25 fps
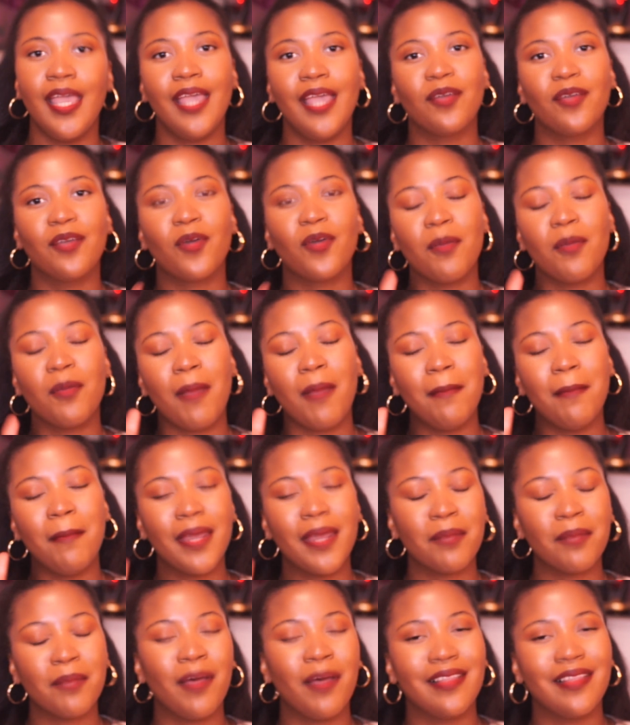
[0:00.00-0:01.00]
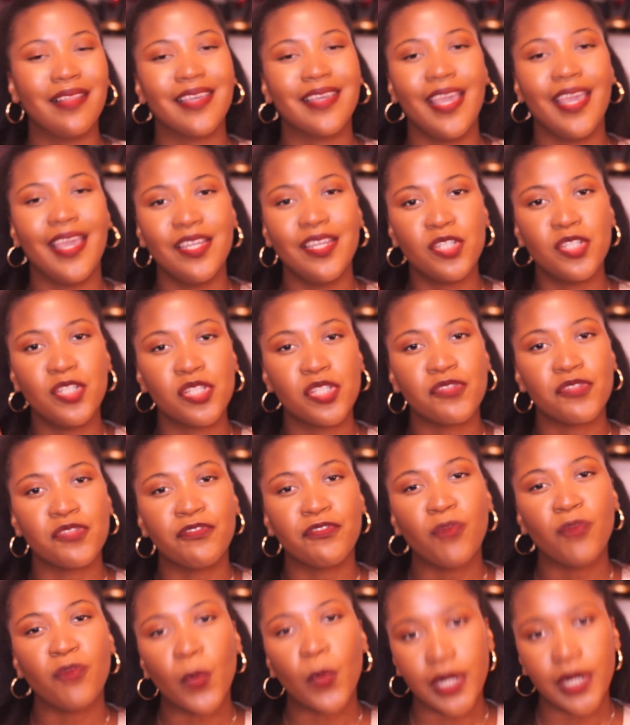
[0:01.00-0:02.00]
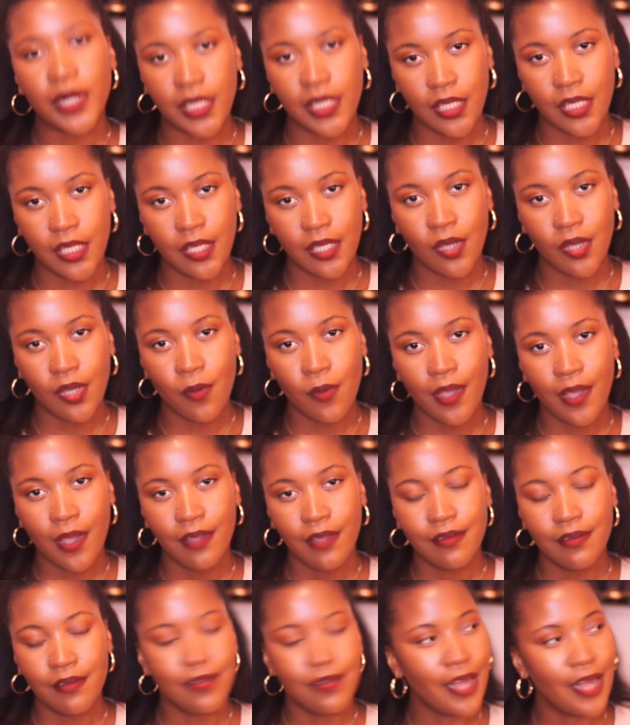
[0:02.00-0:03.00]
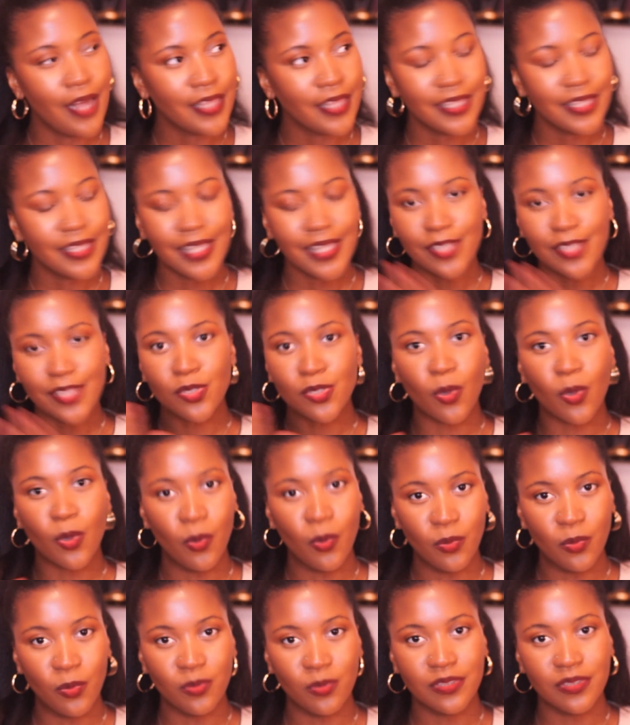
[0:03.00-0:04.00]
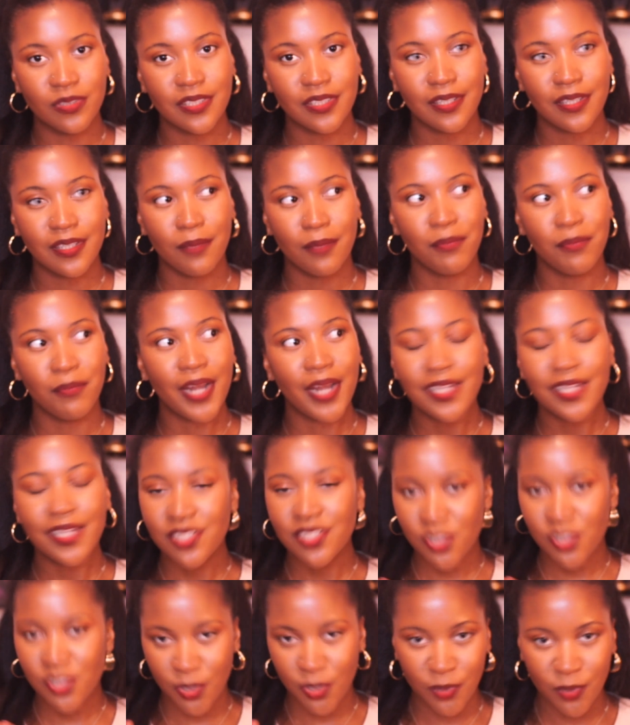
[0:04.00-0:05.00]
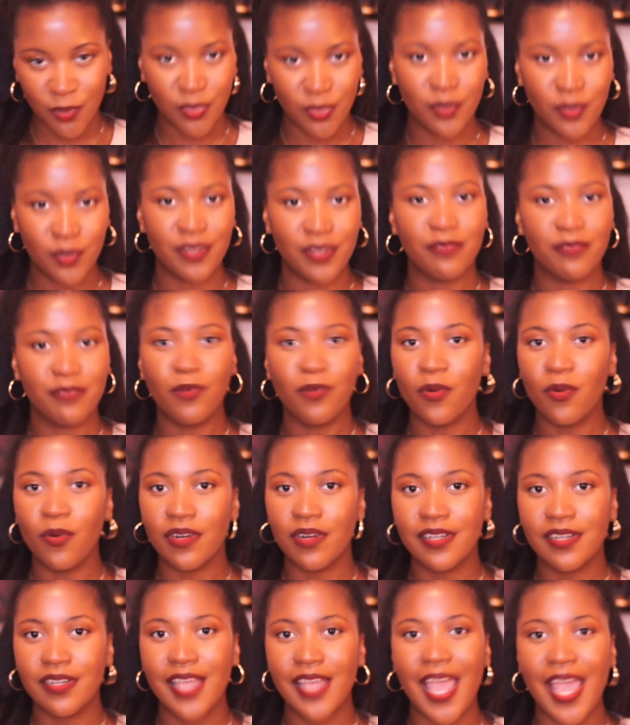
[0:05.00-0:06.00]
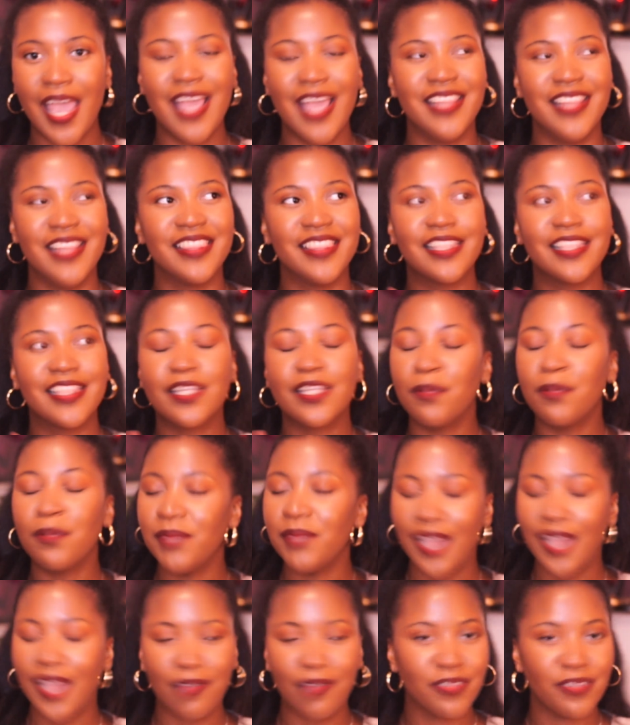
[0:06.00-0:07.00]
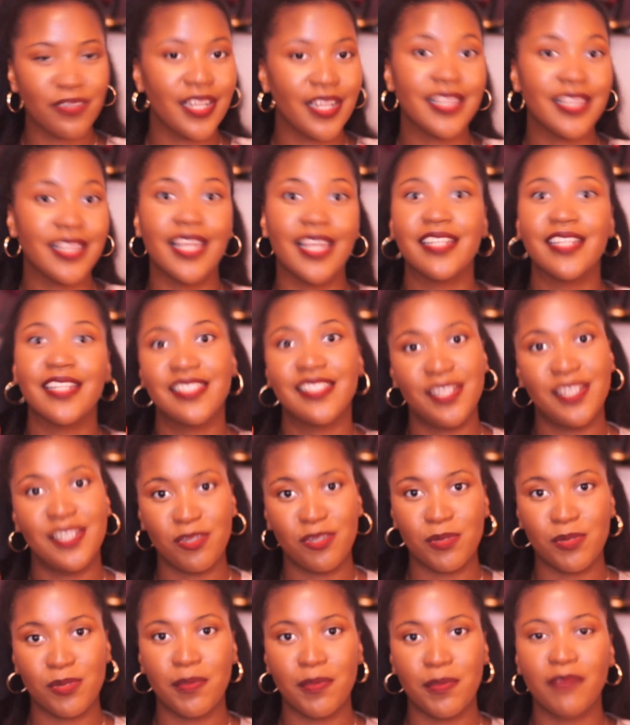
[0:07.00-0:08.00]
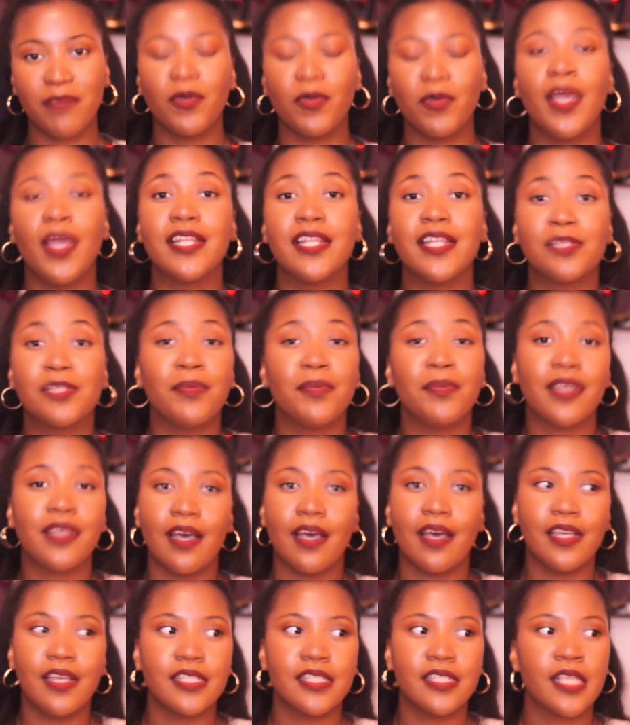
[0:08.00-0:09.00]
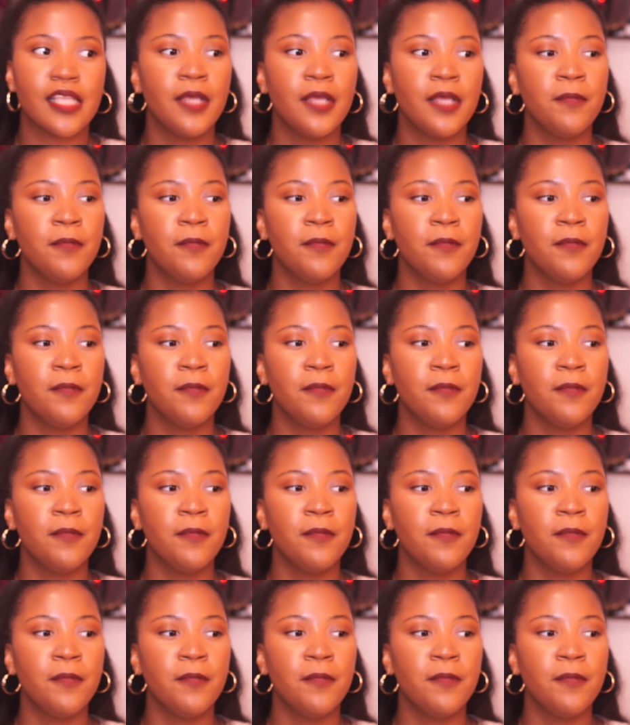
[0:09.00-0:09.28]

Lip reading: and girl, my metabolic age is 40, okay? Not that that's old, but I just turned 34. And to me, I feel like that is disrespectful. And it's because,